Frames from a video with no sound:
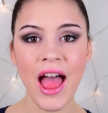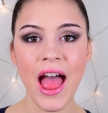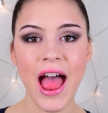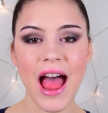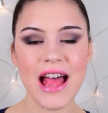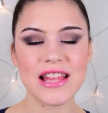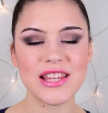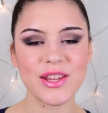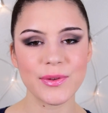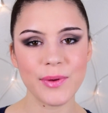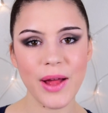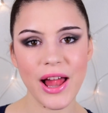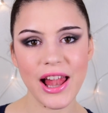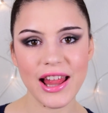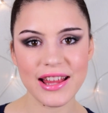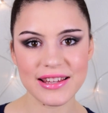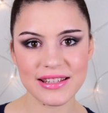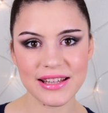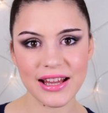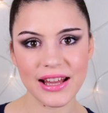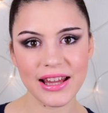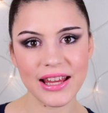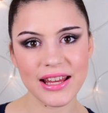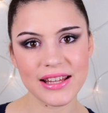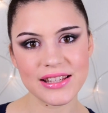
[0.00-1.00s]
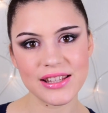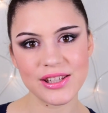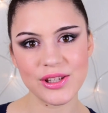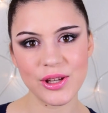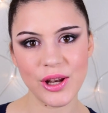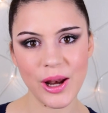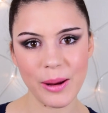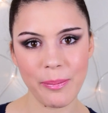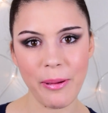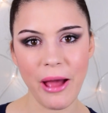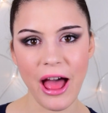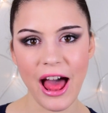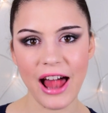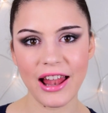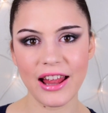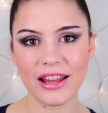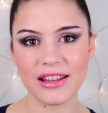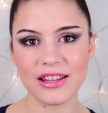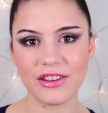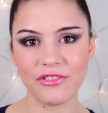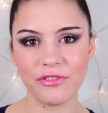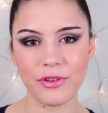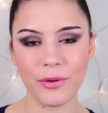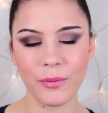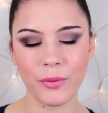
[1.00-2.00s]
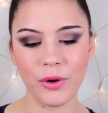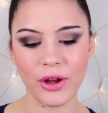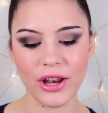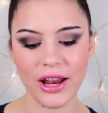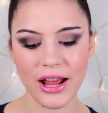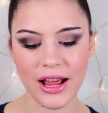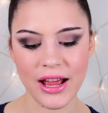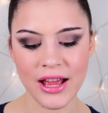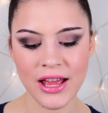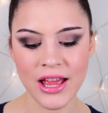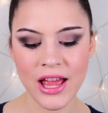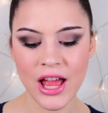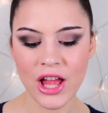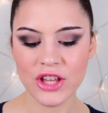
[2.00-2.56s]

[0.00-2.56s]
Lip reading: as well as the links to the palette if you want to